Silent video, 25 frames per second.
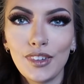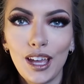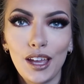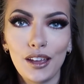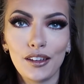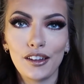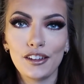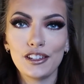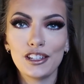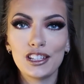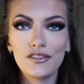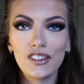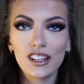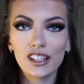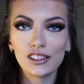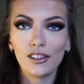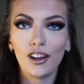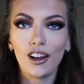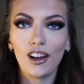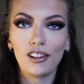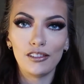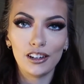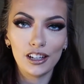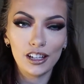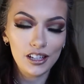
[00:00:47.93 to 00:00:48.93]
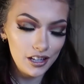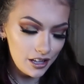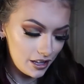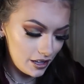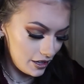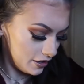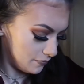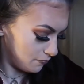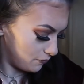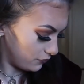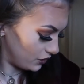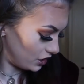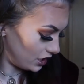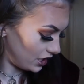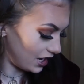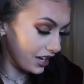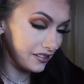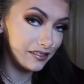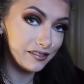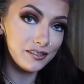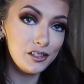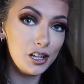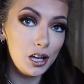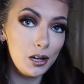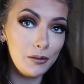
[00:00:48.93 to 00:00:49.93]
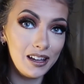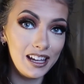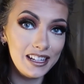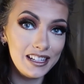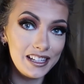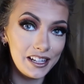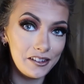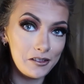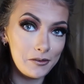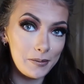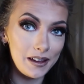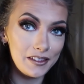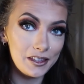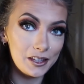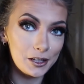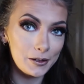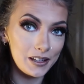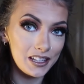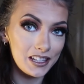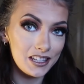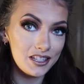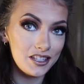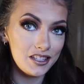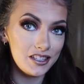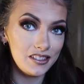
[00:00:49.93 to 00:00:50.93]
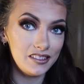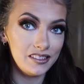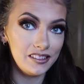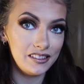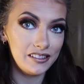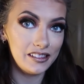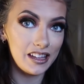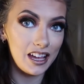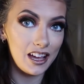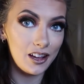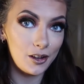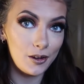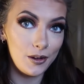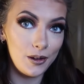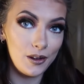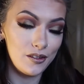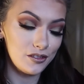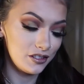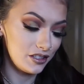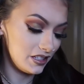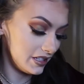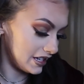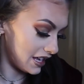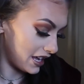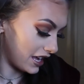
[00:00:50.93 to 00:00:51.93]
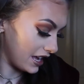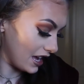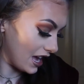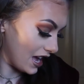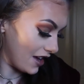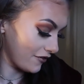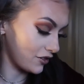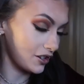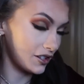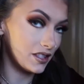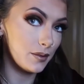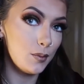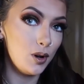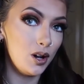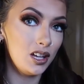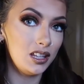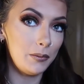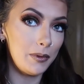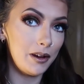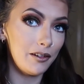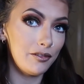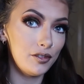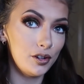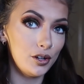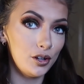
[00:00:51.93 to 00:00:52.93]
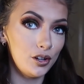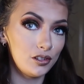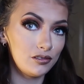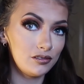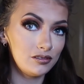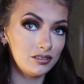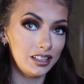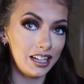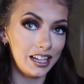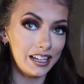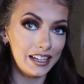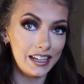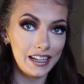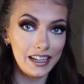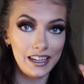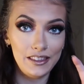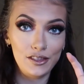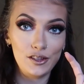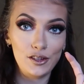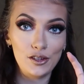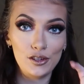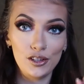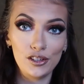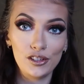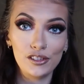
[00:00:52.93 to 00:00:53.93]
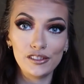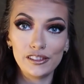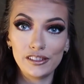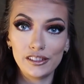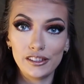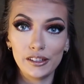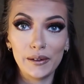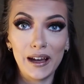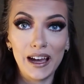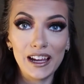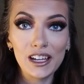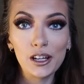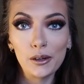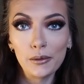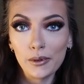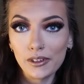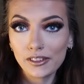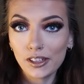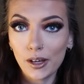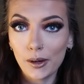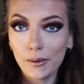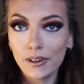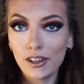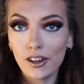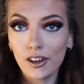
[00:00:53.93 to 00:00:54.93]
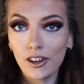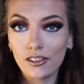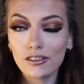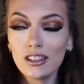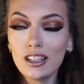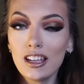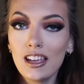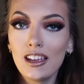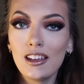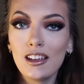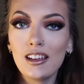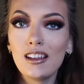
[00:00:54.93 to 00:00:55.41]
I'm going to ring Laura. Um, she has no idea about the questions that are going on today. I've got them all in my phone, like in the notes, so I know what's going on.